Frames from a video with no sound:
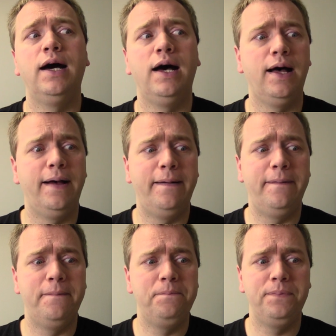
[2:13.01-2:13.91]

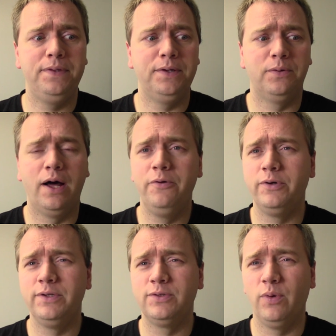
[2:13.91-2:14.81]

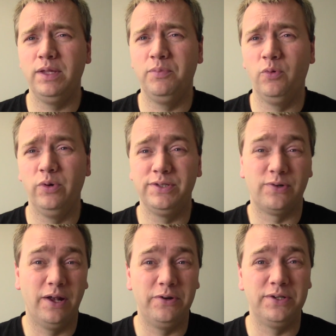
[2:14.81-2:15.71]
120 boys or
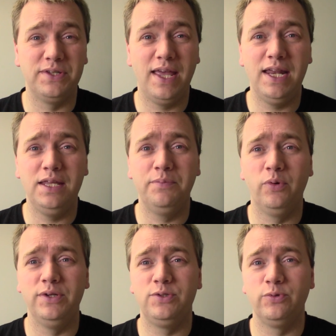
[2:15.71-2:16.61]
180
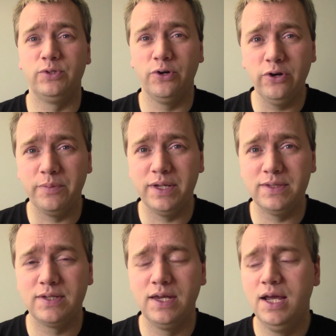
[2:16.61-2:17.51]
boys to a
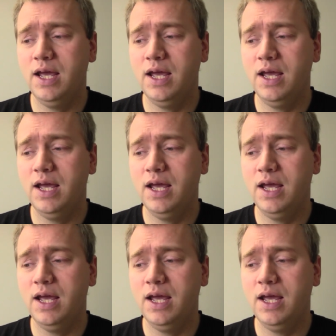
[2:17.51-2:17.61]
tournament